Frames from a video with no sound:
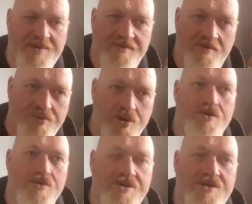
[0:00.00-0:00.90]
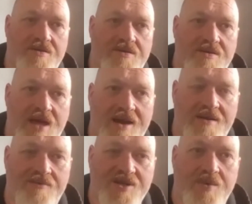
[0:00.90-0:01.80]
have abused that
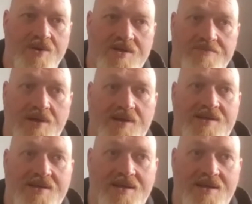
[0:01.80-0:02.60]
responsibility.